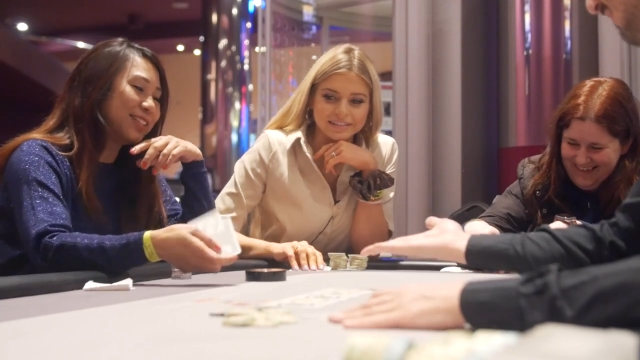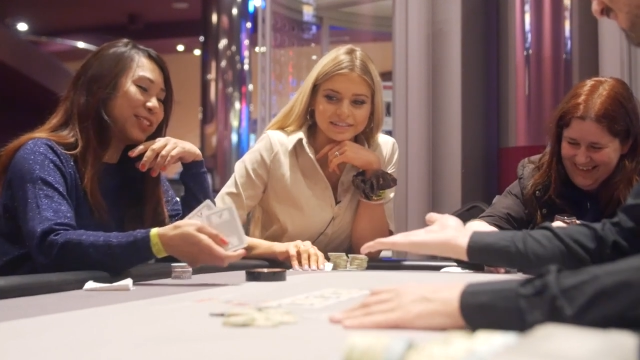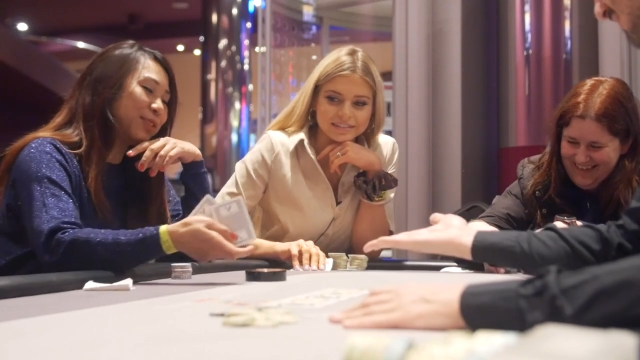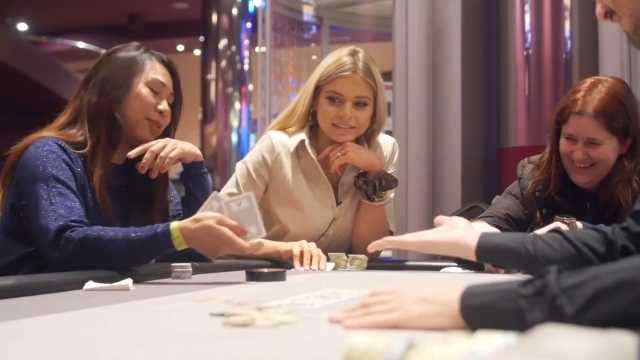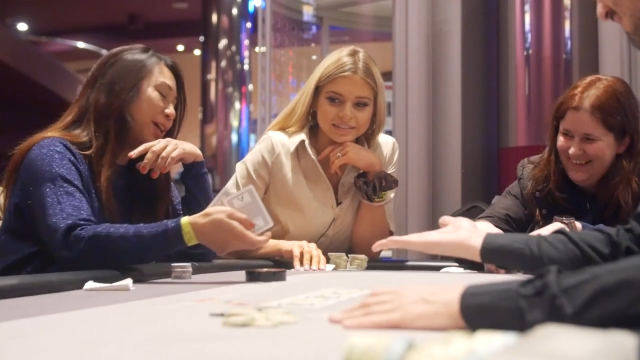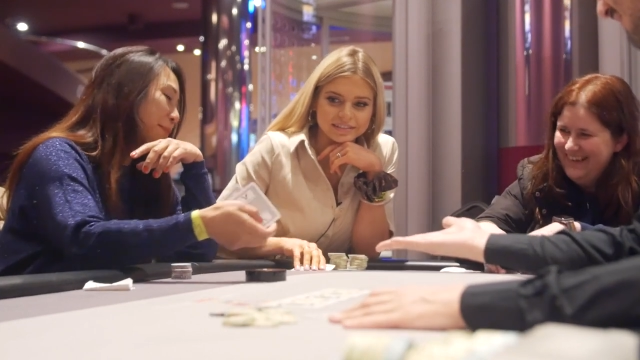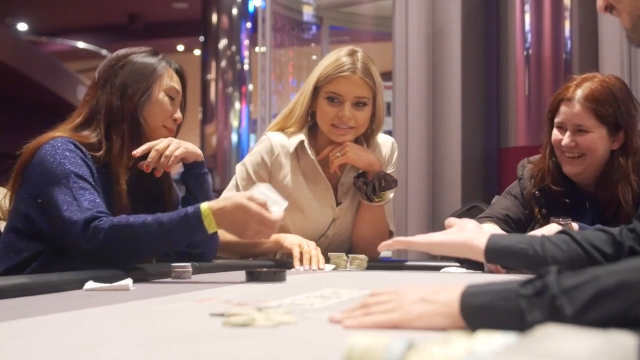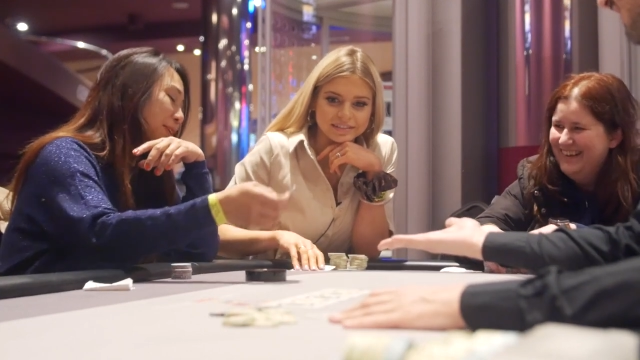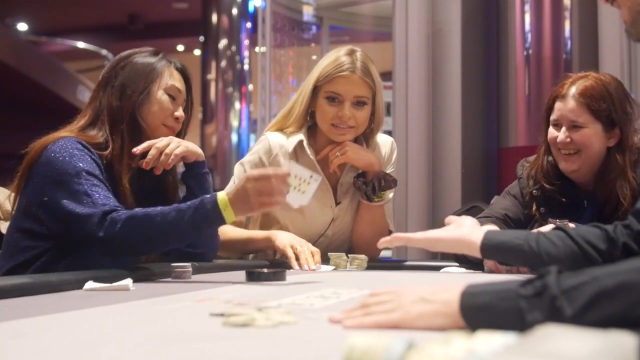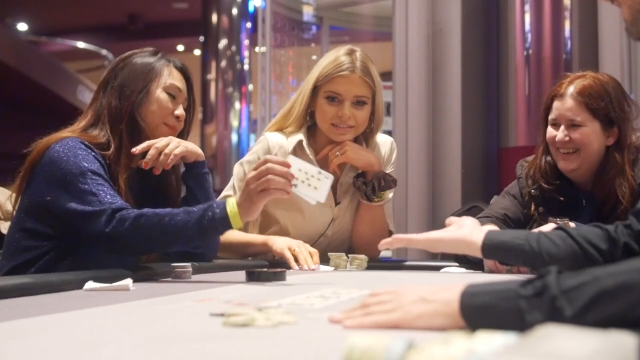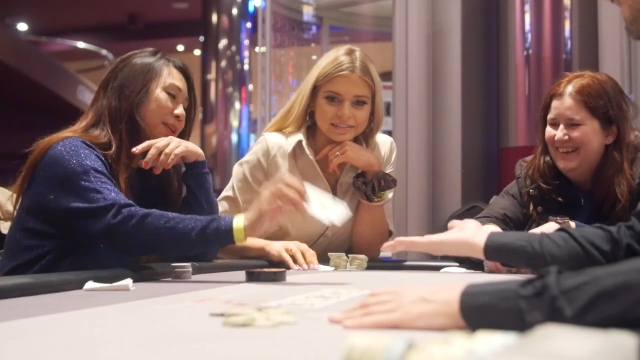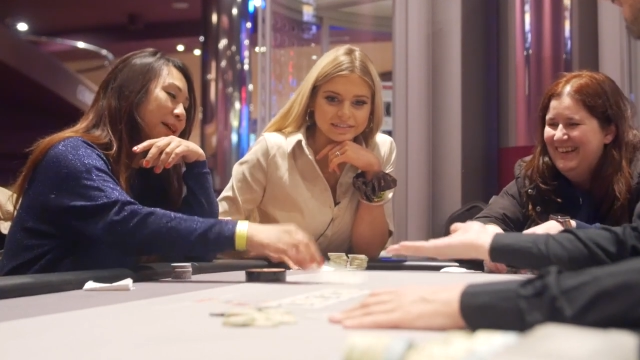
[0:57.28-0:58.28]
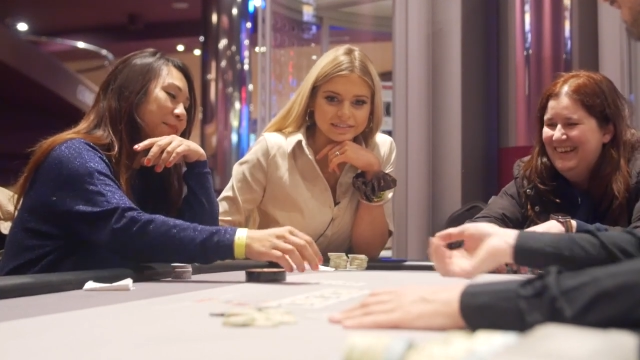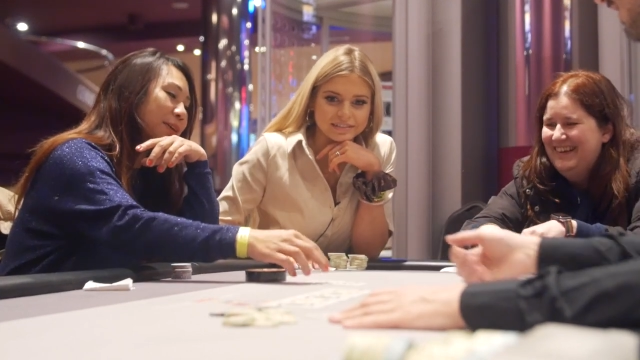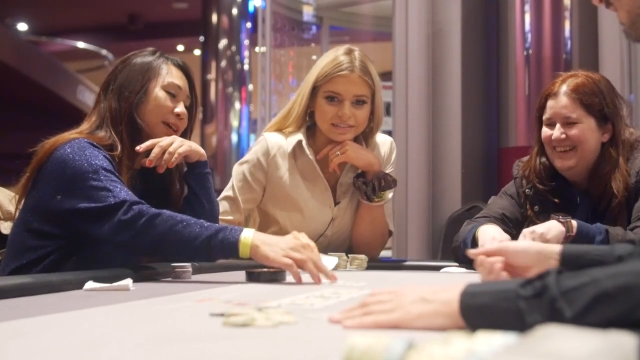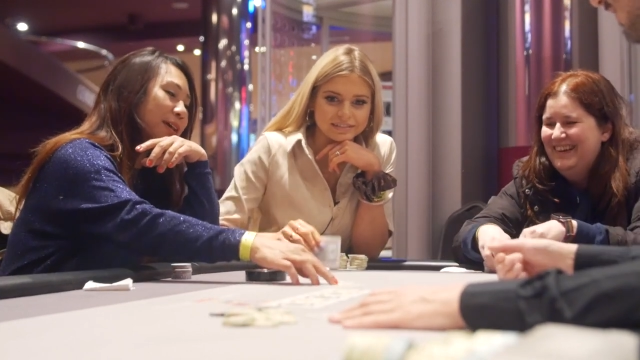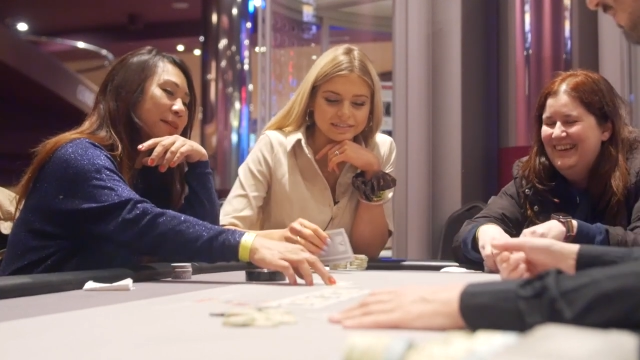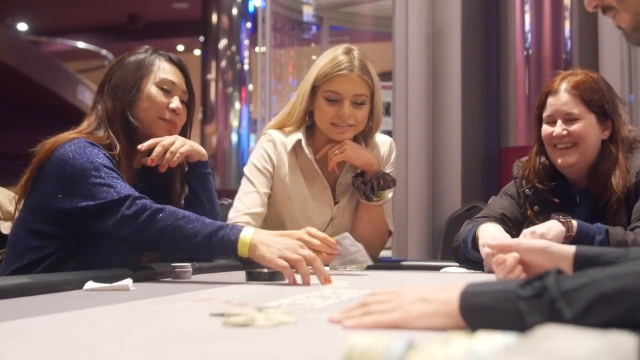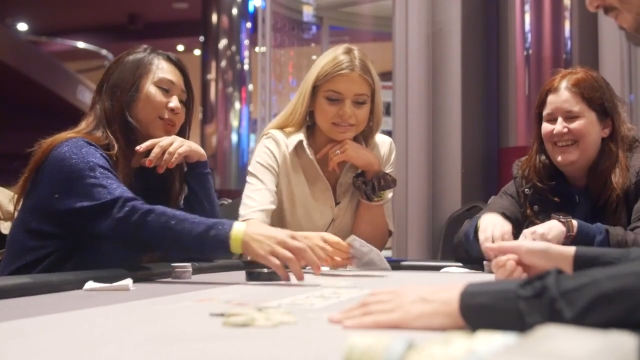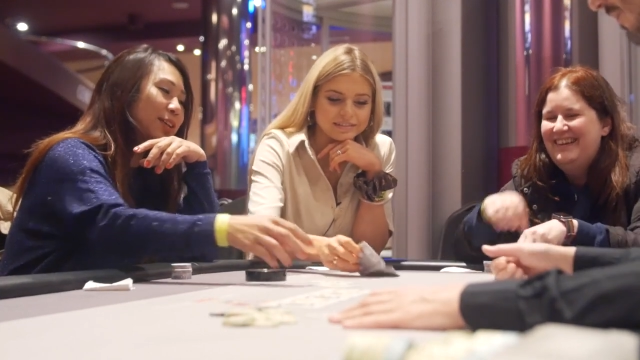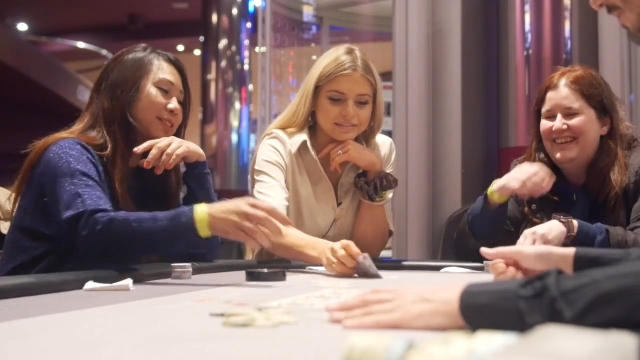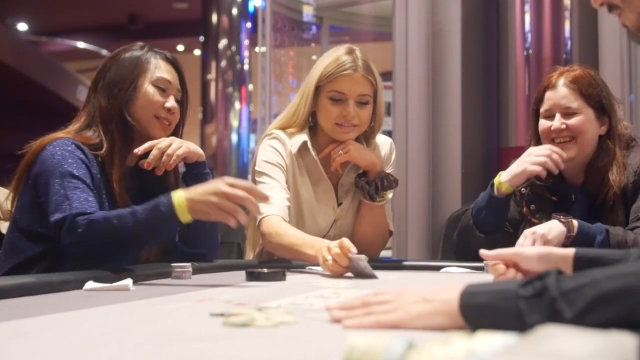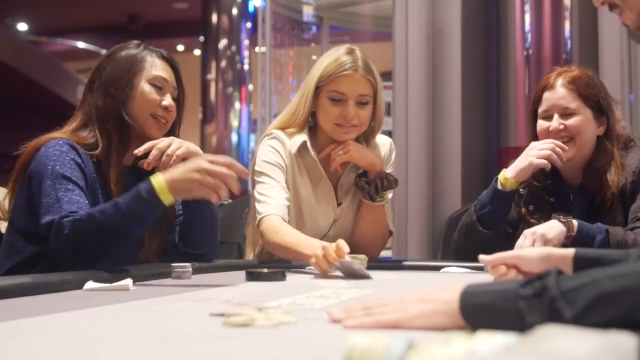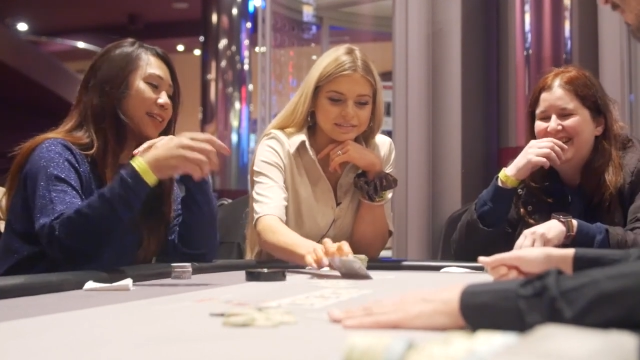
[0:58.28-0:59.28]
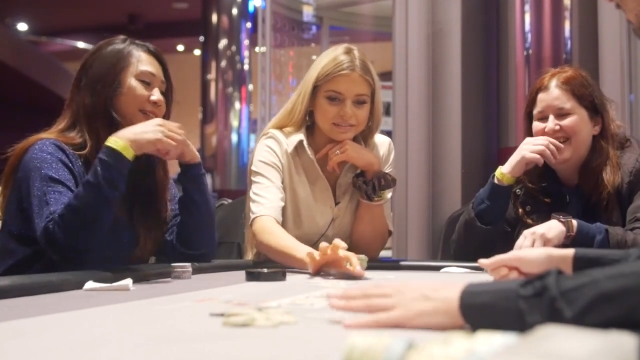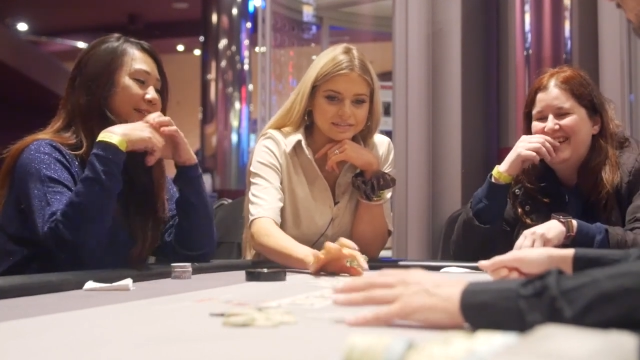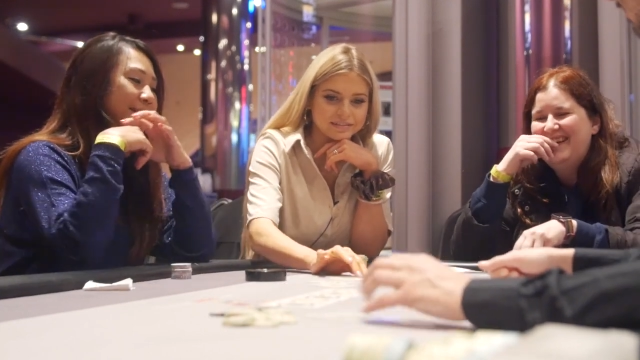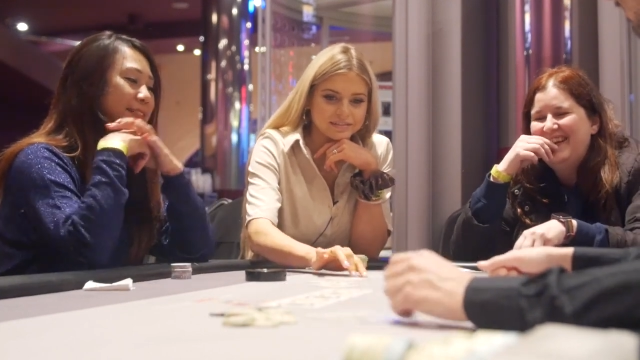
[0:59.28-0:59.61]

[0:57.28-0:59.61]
Speaker 1: You had me, bro. Nothing.